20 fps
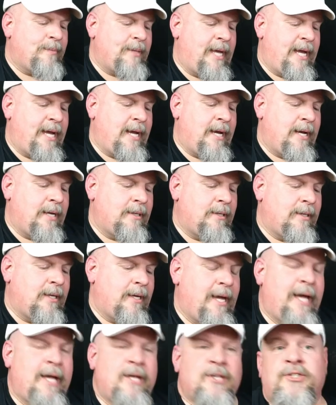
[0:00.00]
and
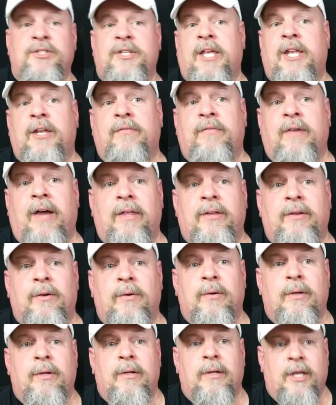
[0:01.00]
aesthetic value
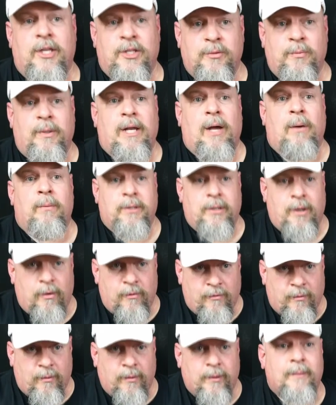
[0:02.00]
is what I would go
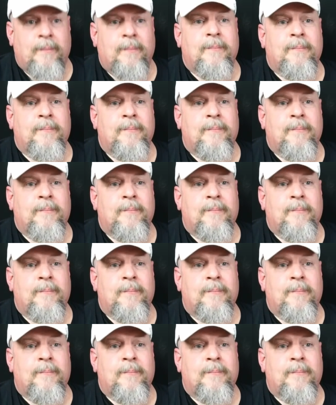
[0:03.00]
for.